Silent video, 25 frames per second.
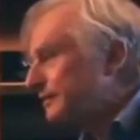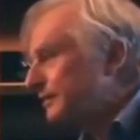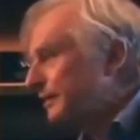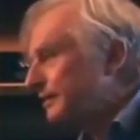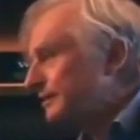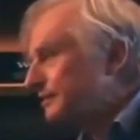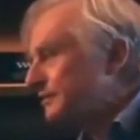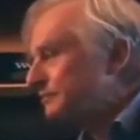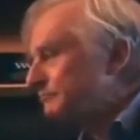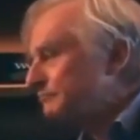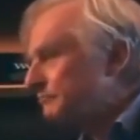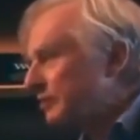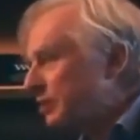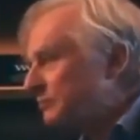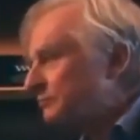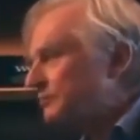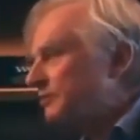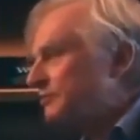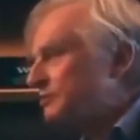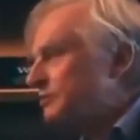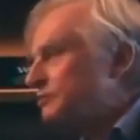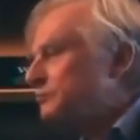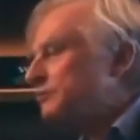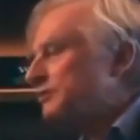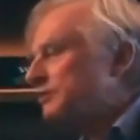that the
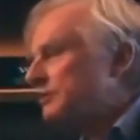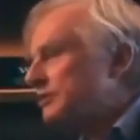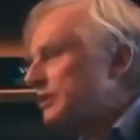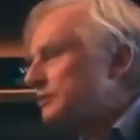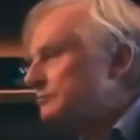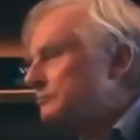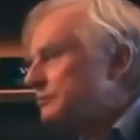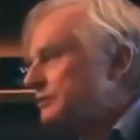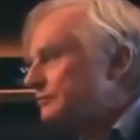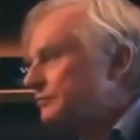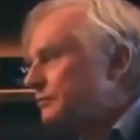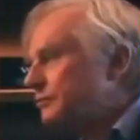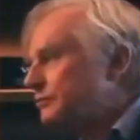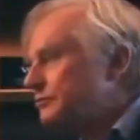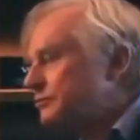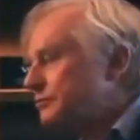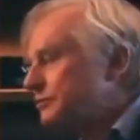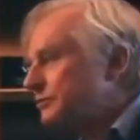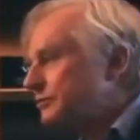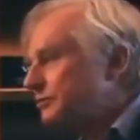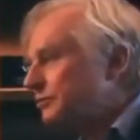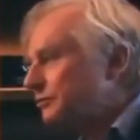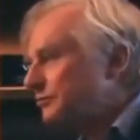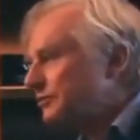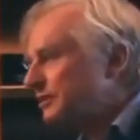moment you accept
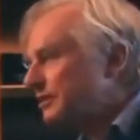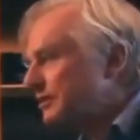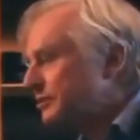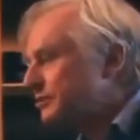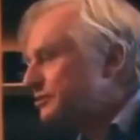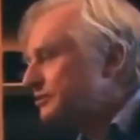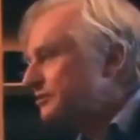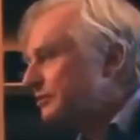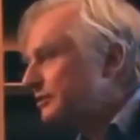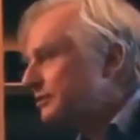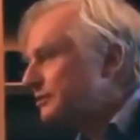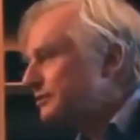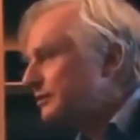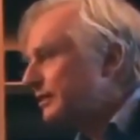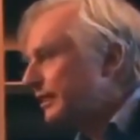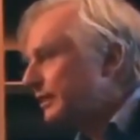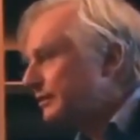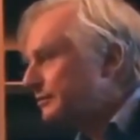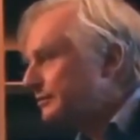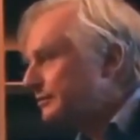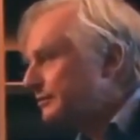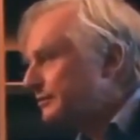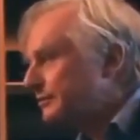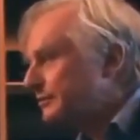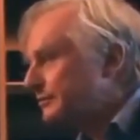evolution, your religion is
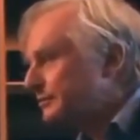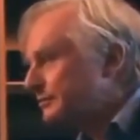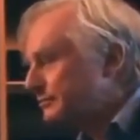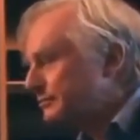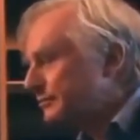down the